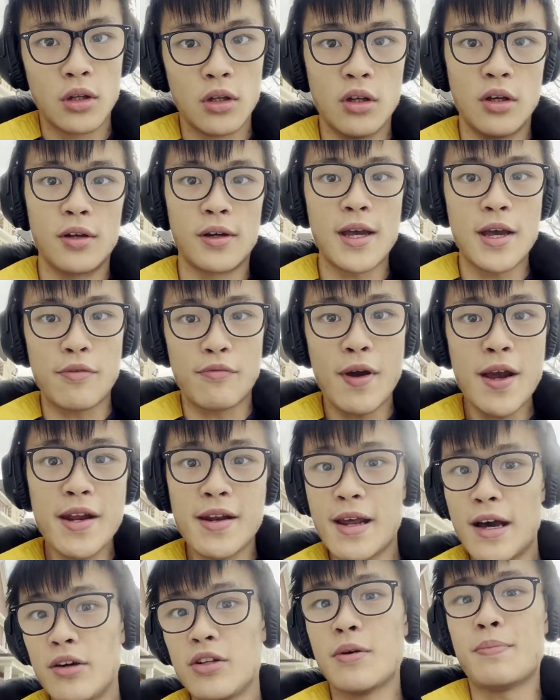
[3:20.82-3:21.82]
Okay, right
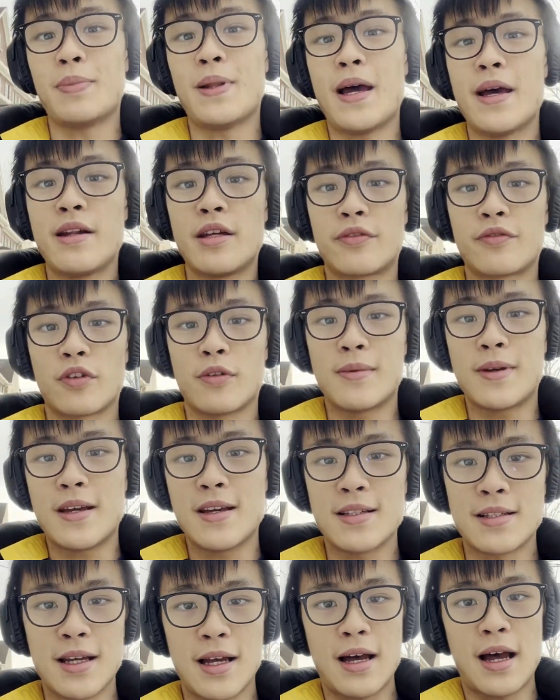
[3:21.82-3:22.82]
now the plan is for me
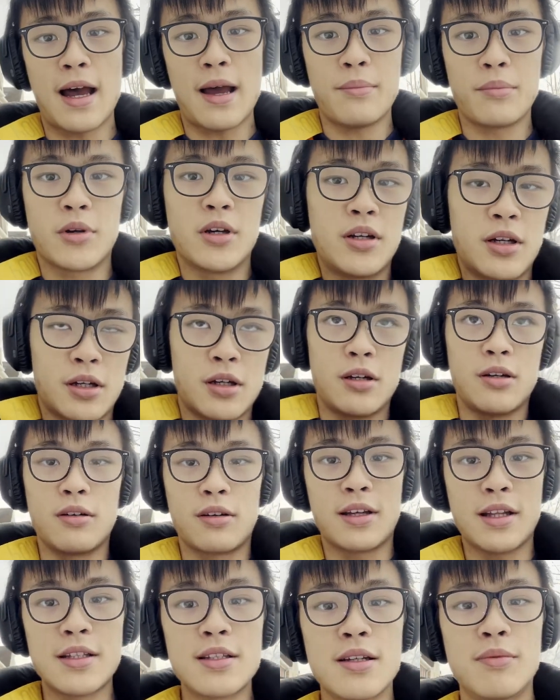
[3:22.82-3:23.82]
is I'm gonna go
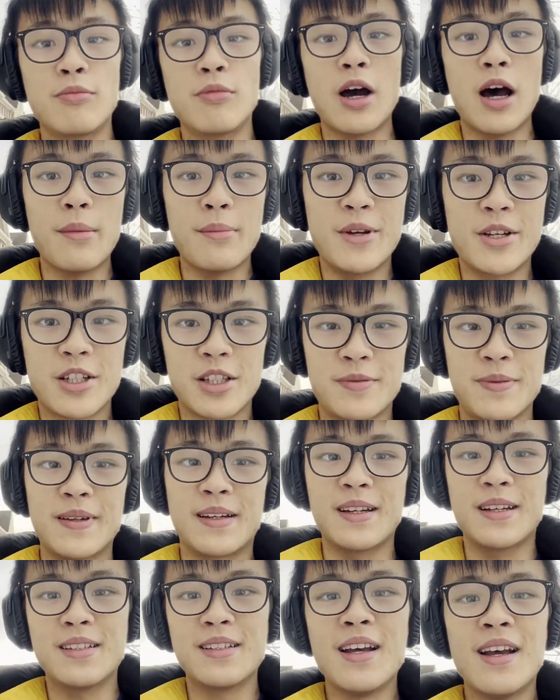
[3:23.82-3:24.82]
get some ramen just
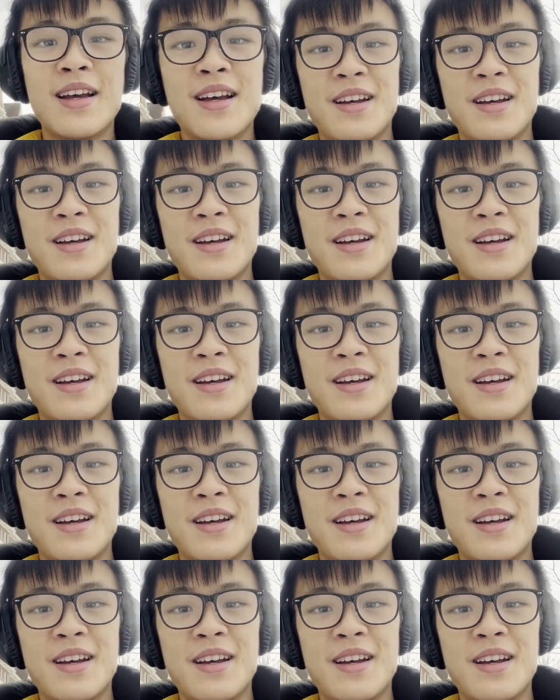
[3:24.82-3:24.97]
because